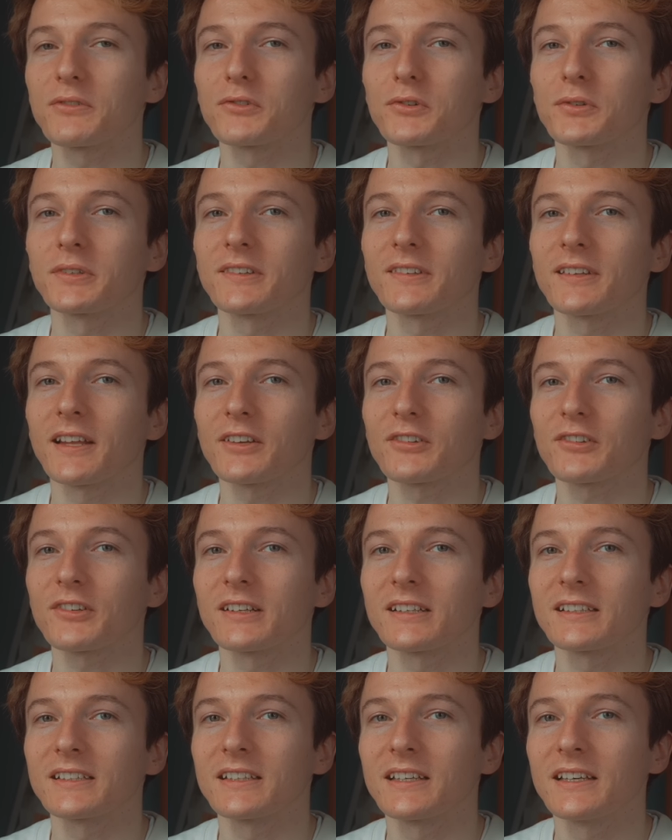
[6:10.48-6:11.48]
through
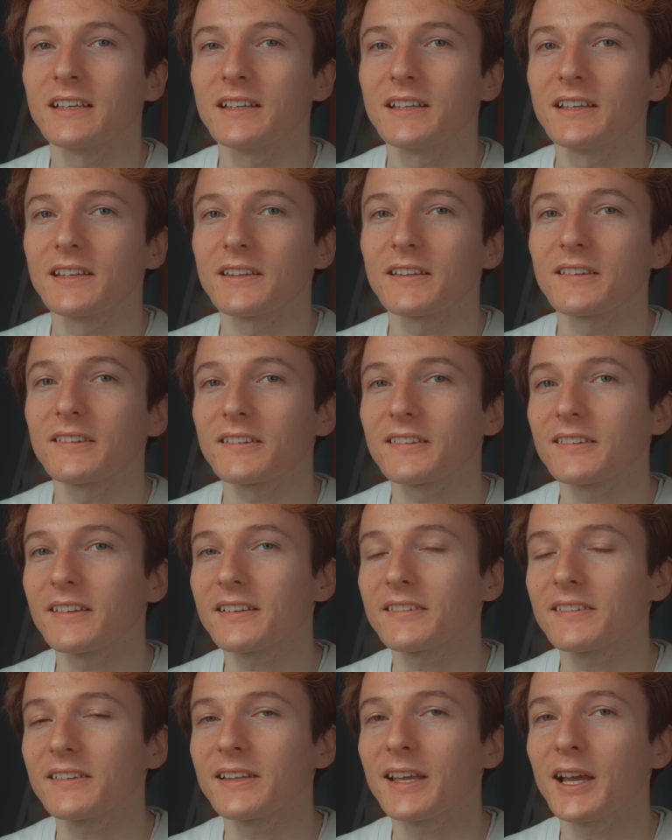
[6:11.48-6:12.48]
internationally, the
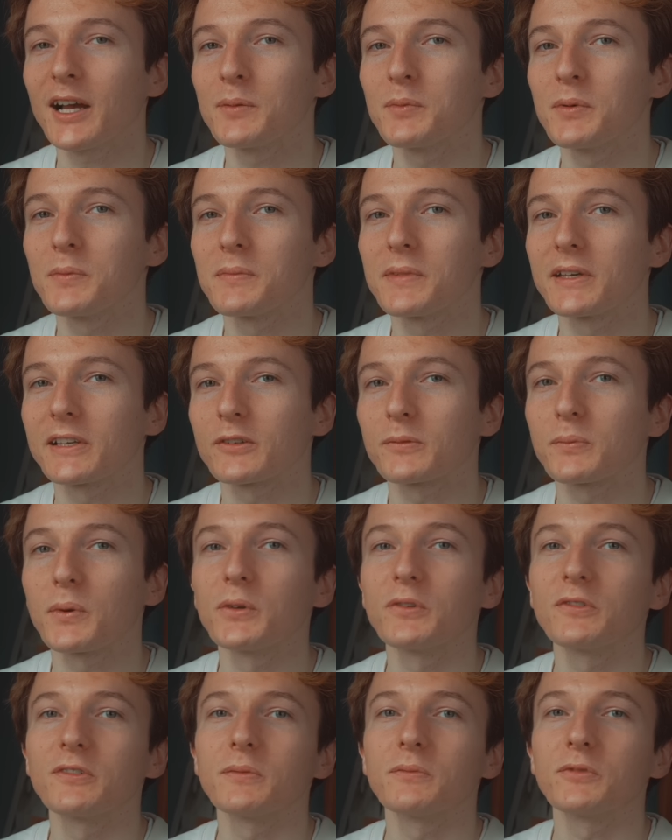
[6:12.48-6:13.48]
success of the album
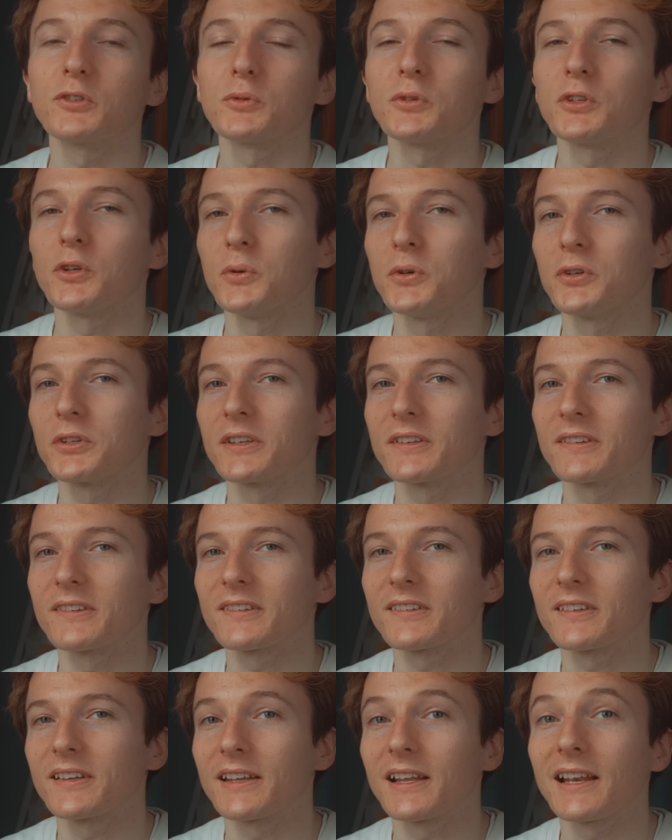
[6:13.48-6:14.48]
exposed him to a new
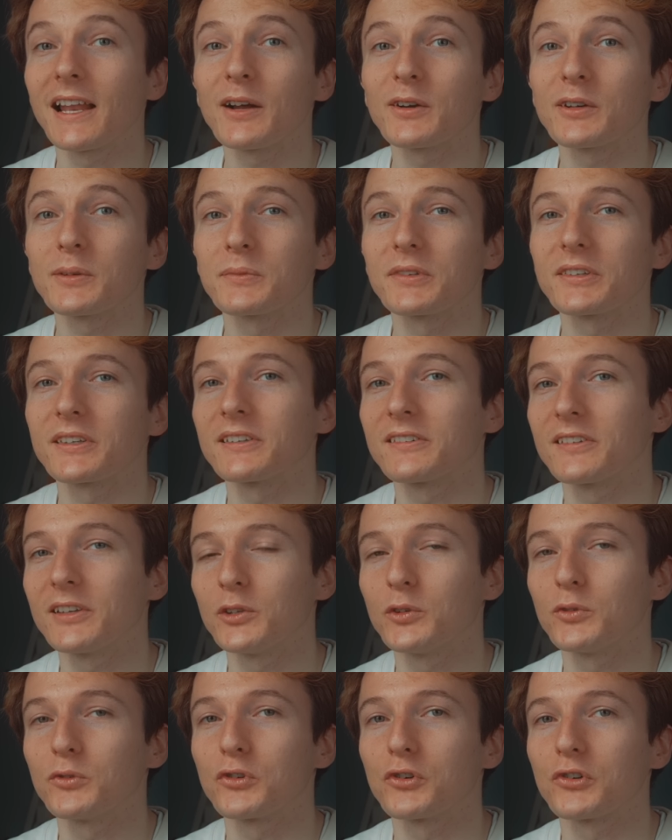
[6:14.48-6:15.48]
audience and allowed him to
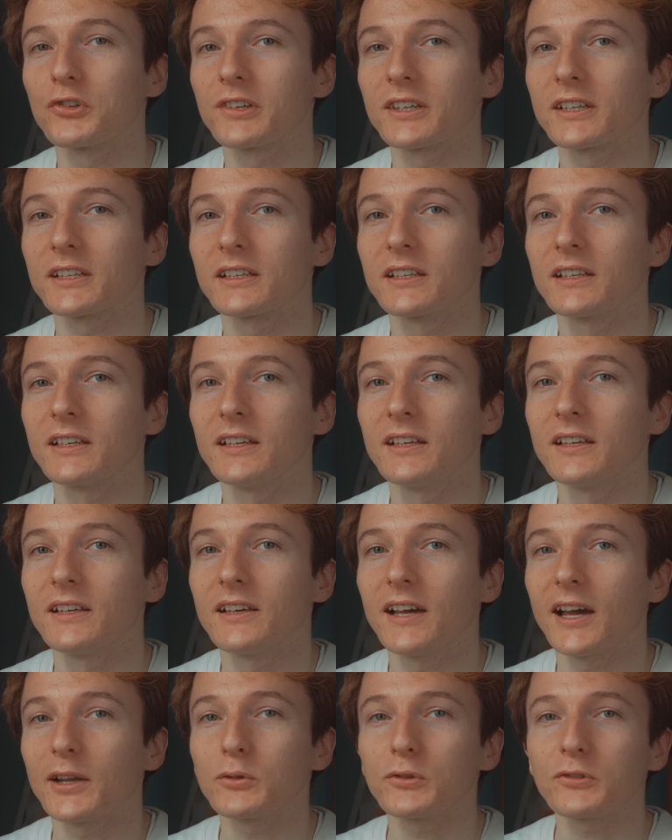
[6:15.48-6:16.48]
continue touring,
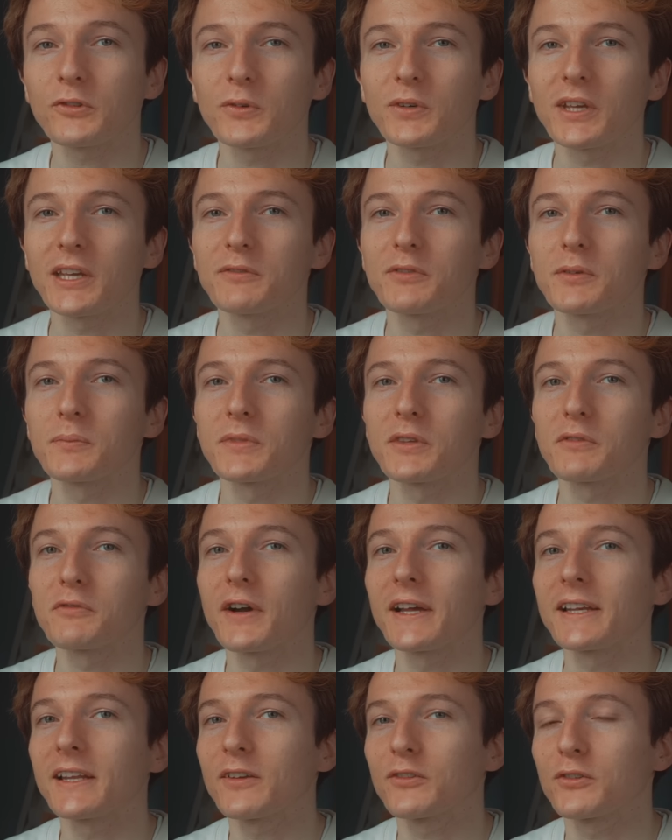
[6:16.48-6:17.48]
and also gave him the
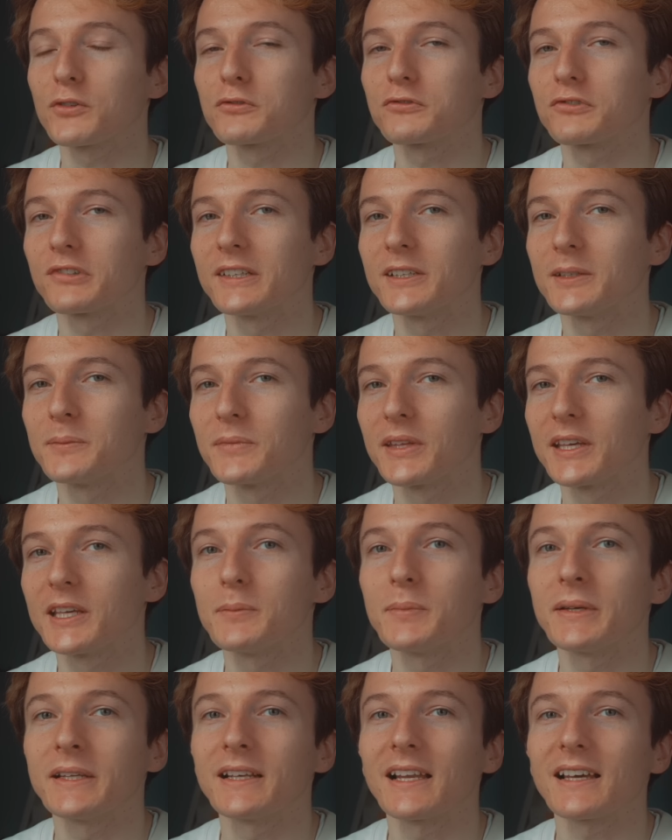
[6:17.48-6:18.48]
financial freedom that
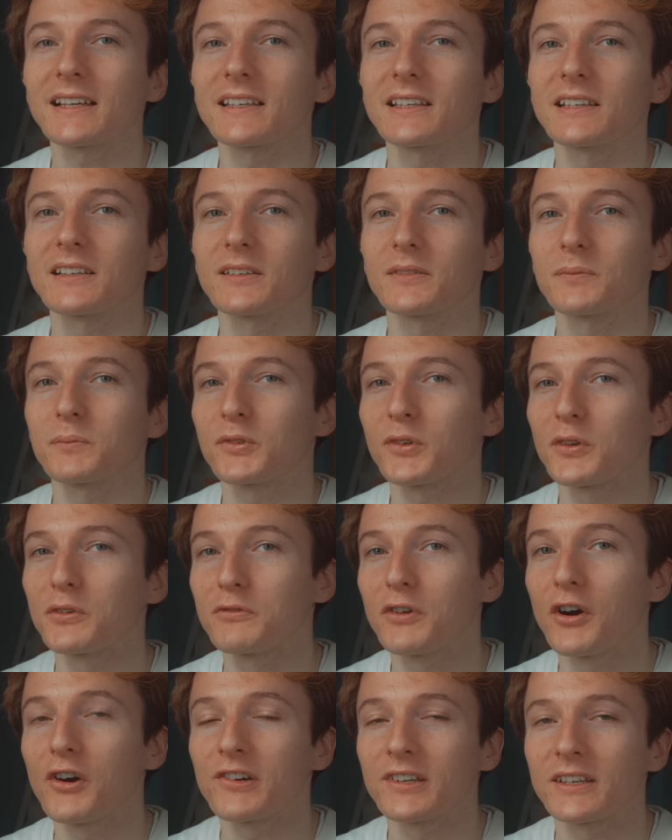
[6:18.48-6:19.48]
he'd been lacking so
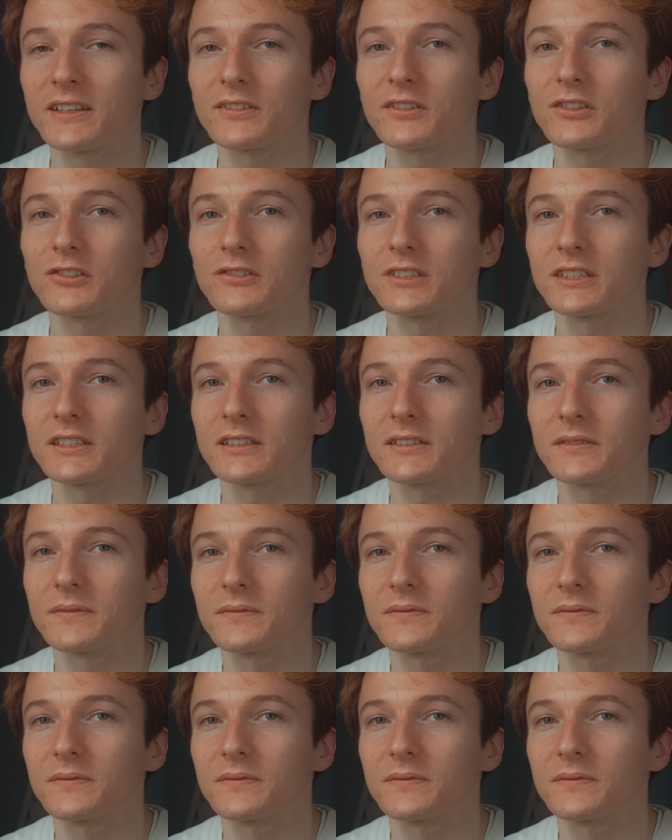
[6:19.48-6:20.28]
far in his career.